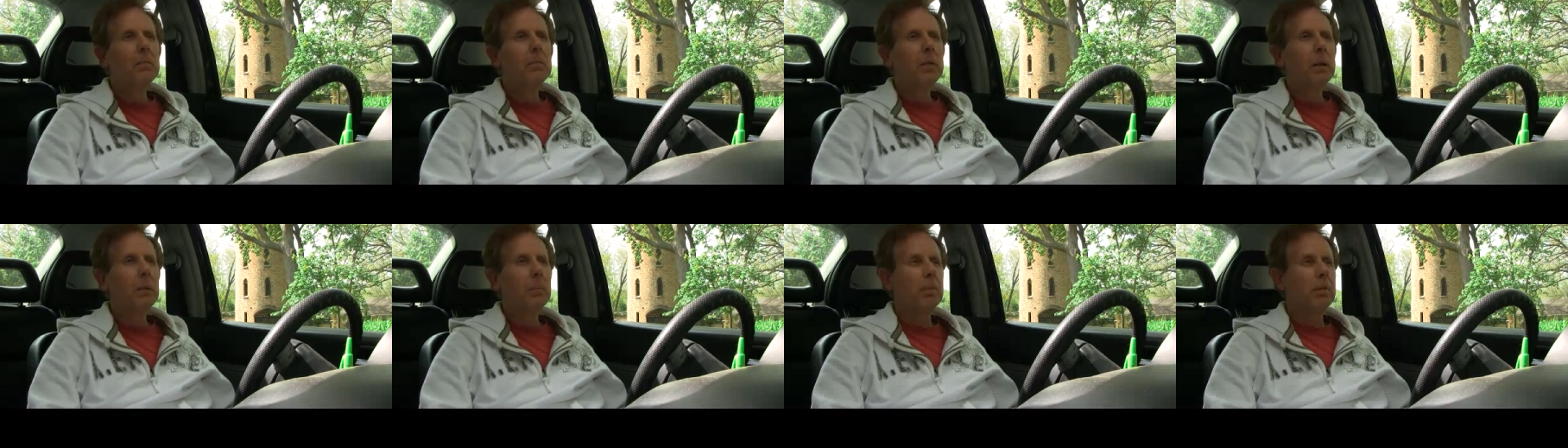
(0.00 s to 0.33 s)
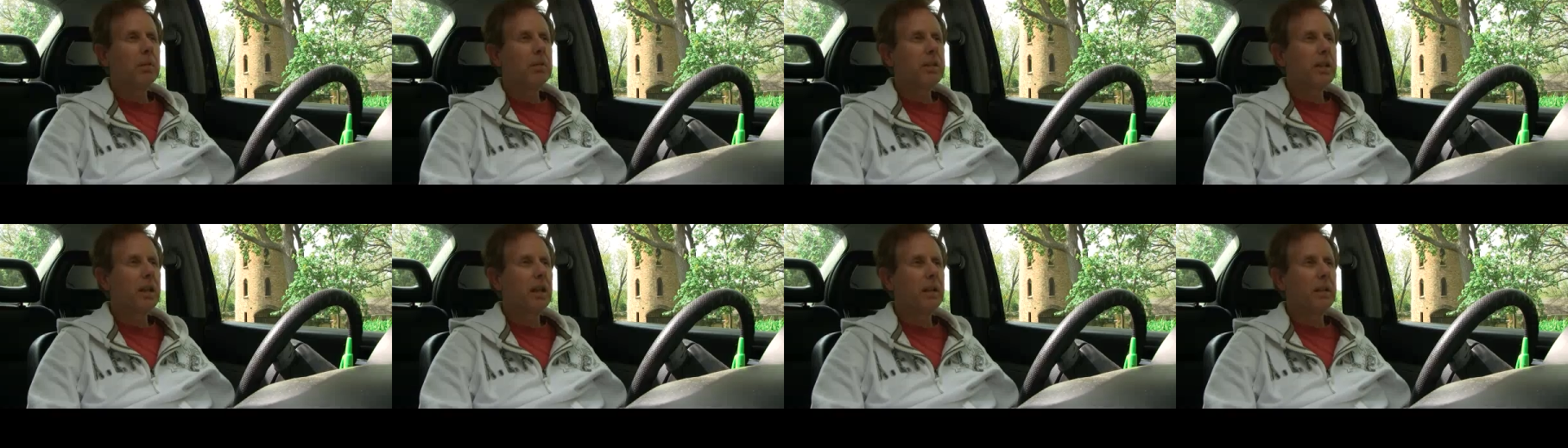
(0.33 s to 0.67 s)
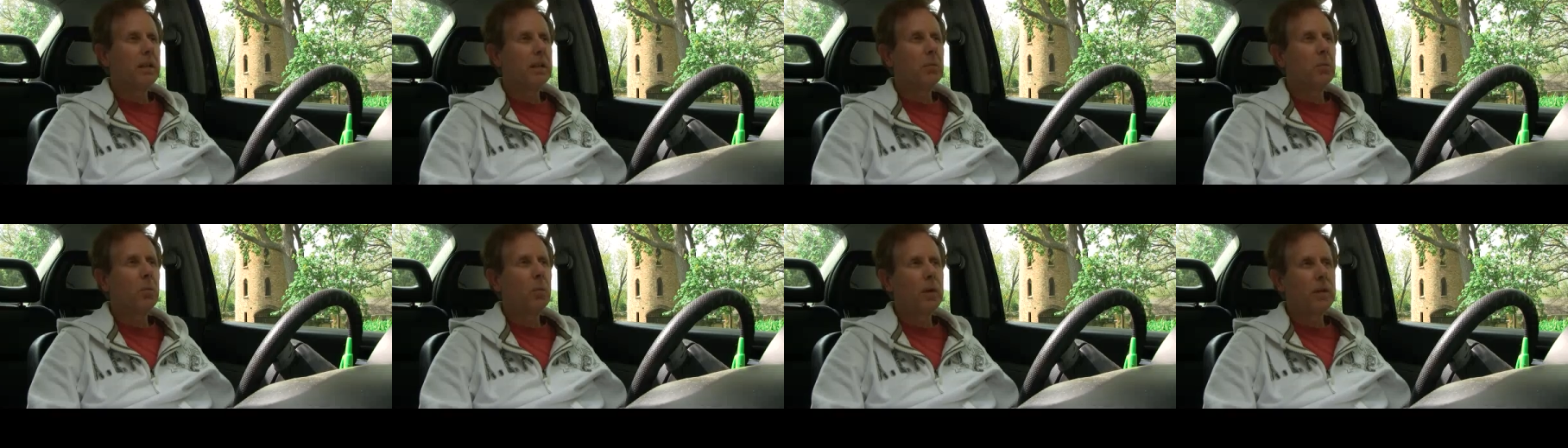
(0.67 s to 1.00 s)
People are
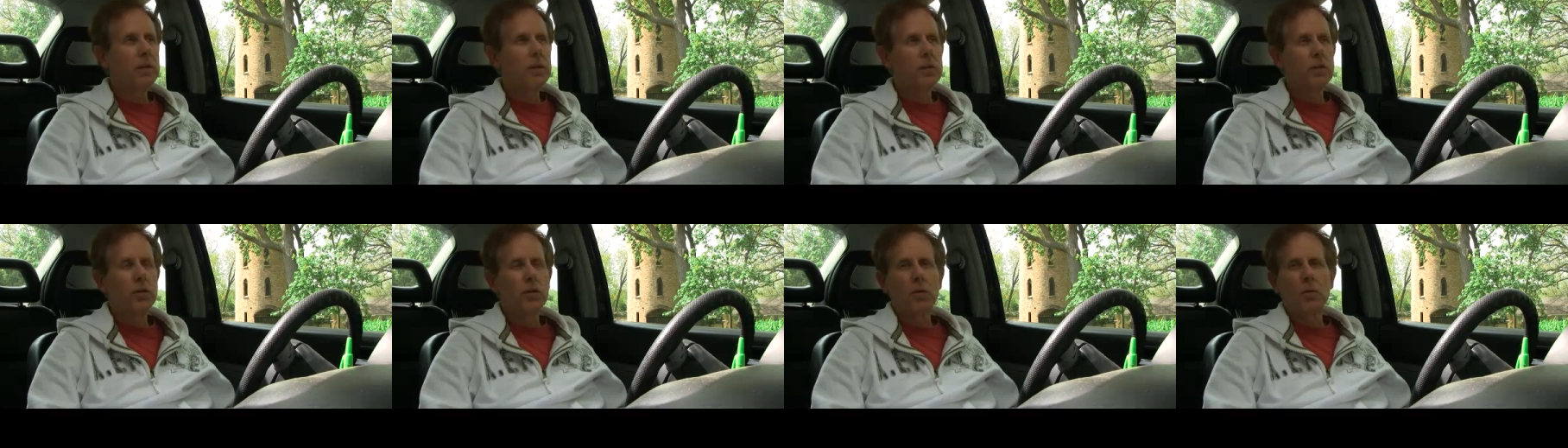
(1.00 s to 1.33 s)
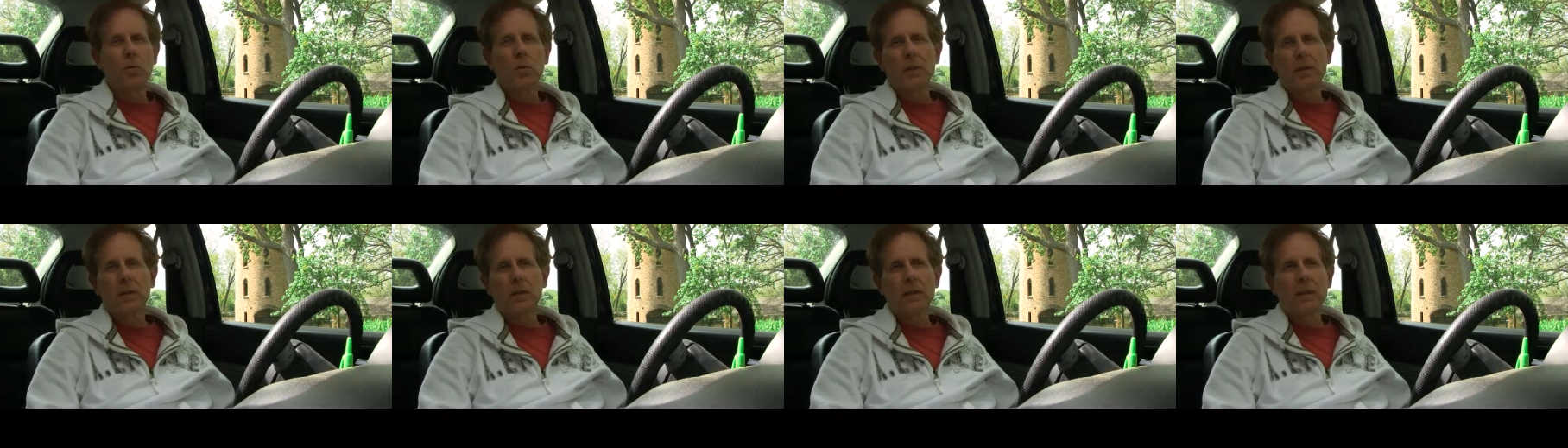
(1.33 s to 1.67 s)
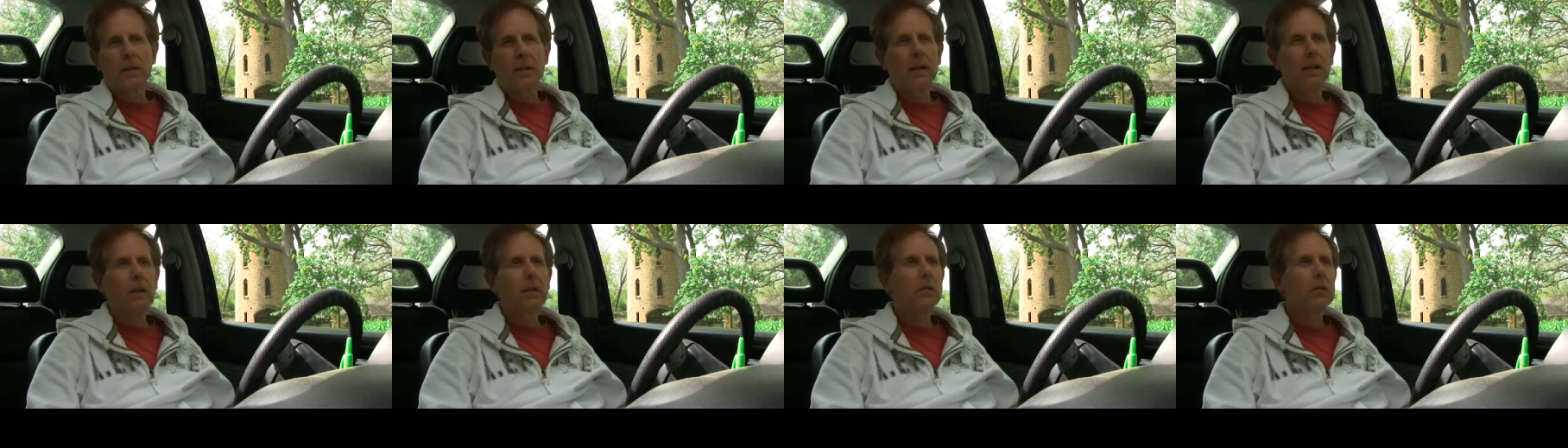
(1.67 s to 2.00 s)
telling them what to do, what to
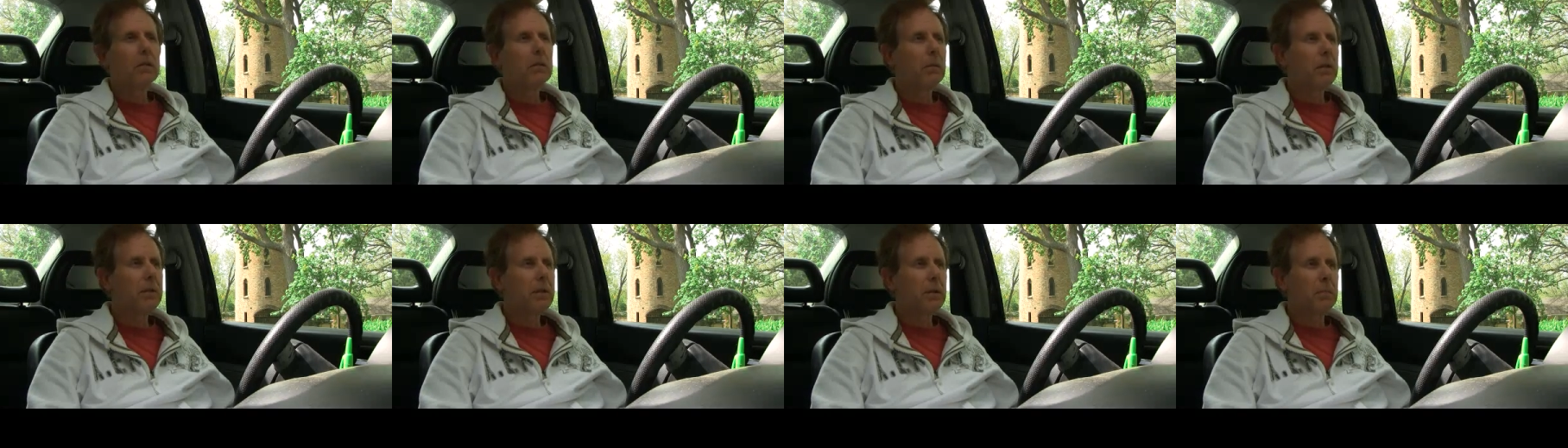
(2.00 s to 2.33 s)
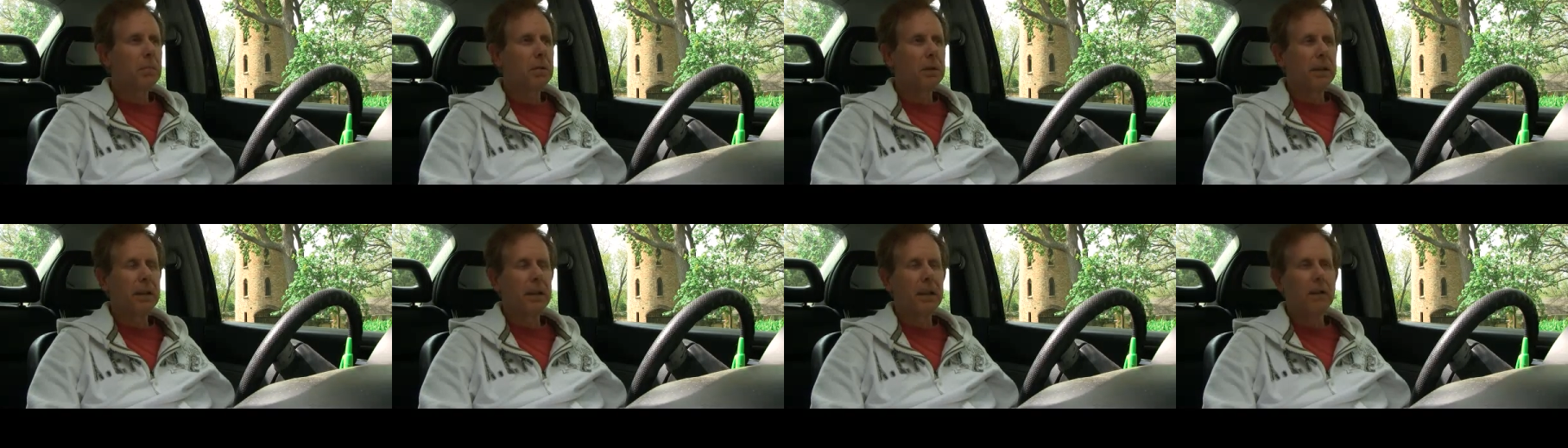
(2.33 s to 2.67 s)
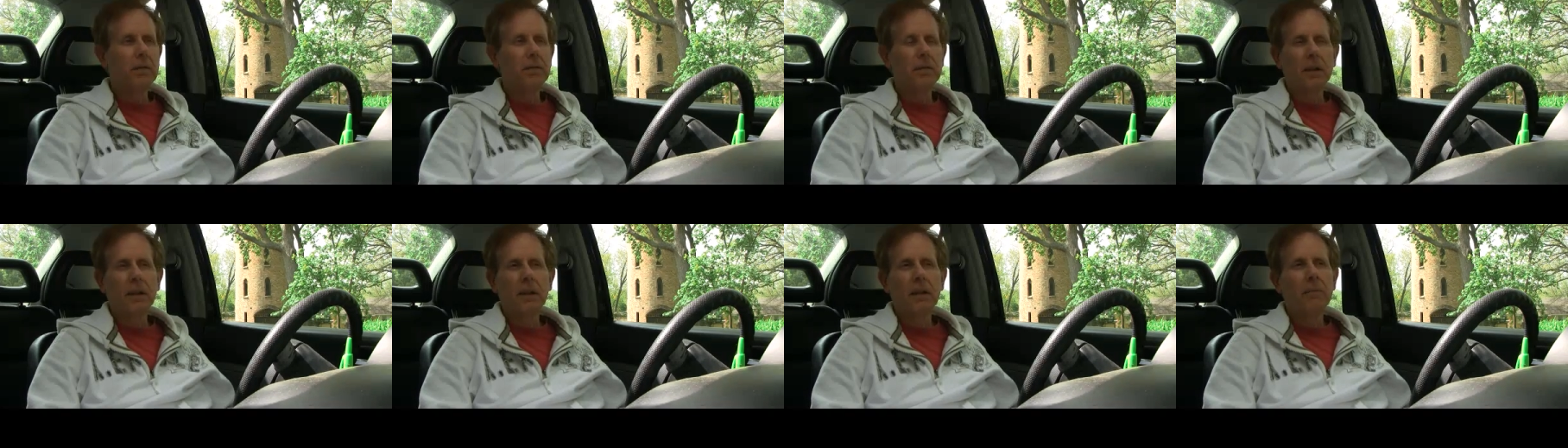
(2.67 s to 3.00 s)
think, what to
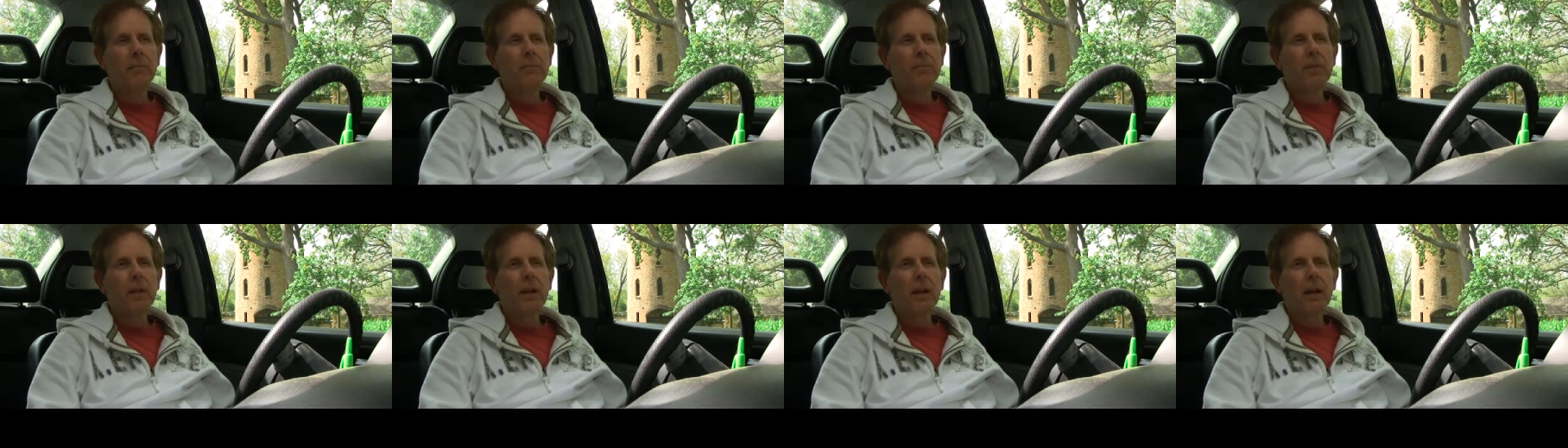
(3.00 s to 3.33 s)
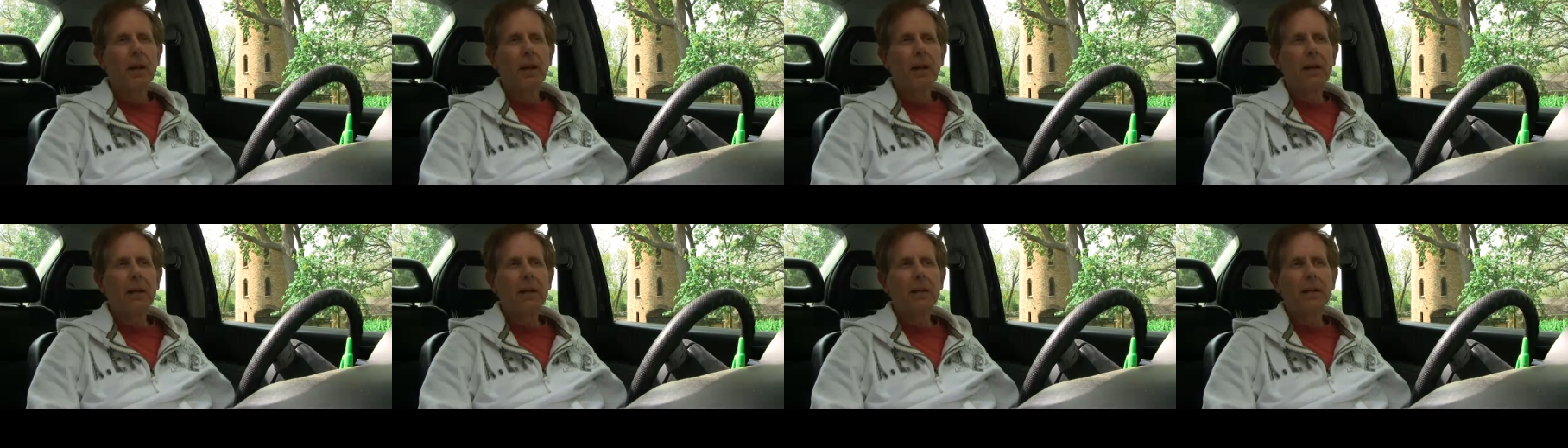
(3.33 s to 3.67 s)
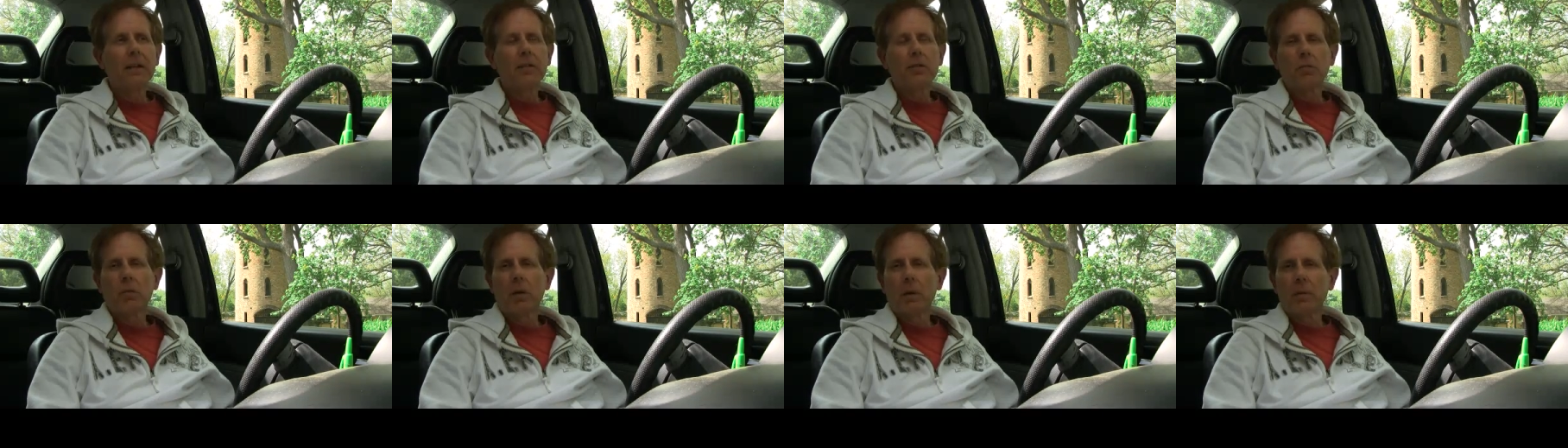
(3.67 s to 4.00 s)
believe, and
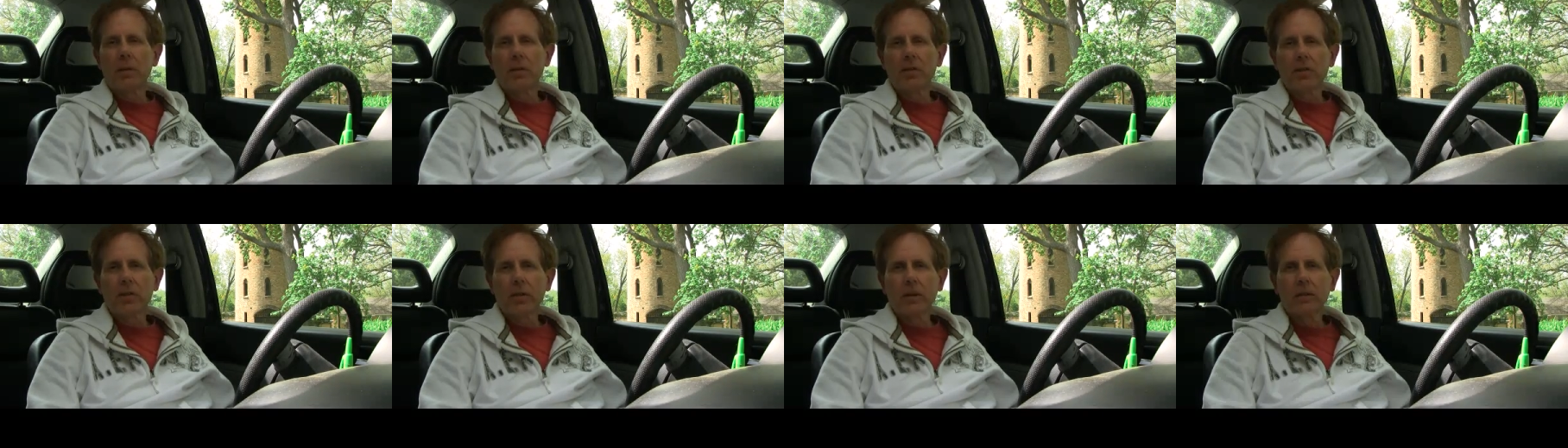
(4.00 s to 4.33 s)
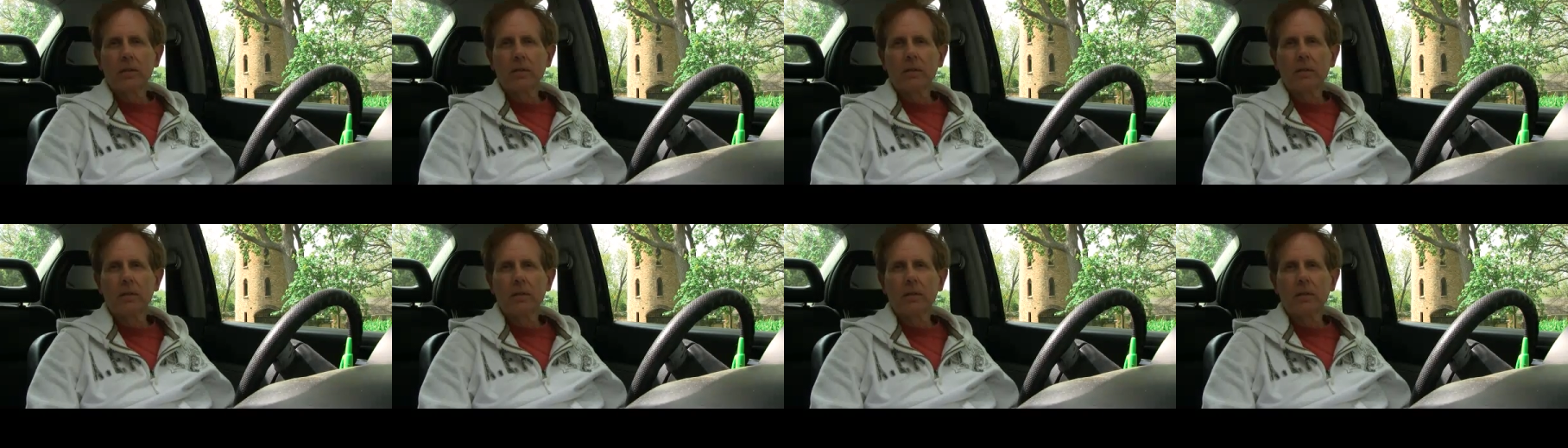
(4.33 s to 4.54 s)
it's rubbish.